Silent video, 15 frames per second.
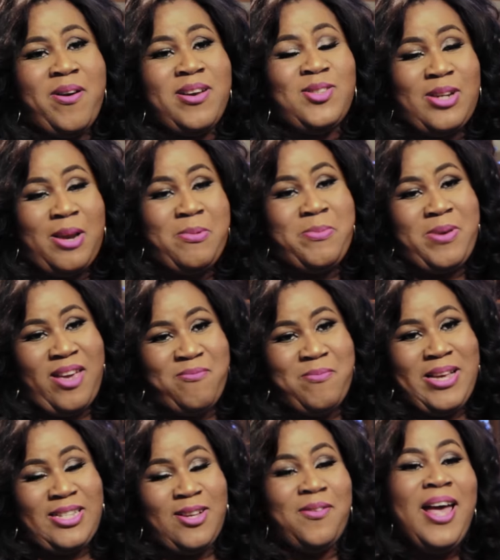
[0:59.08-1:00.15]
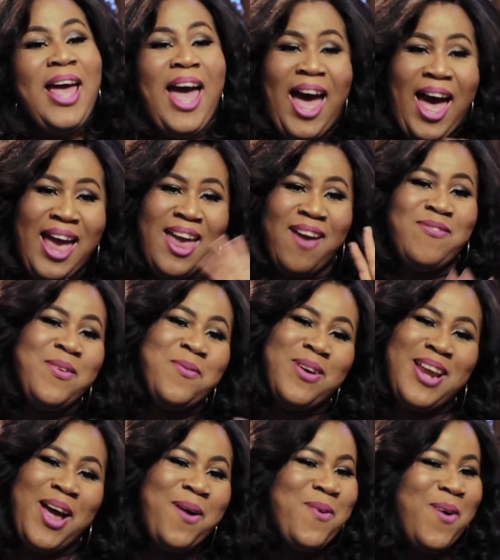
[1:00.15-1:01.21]
parents, so let me behave myself. Hi,
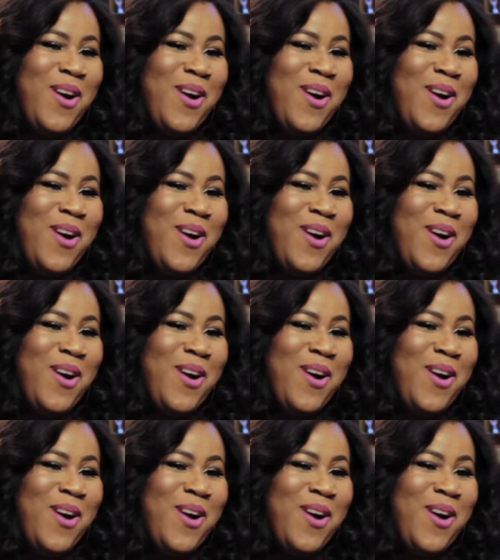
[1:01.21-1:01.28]
everyone. How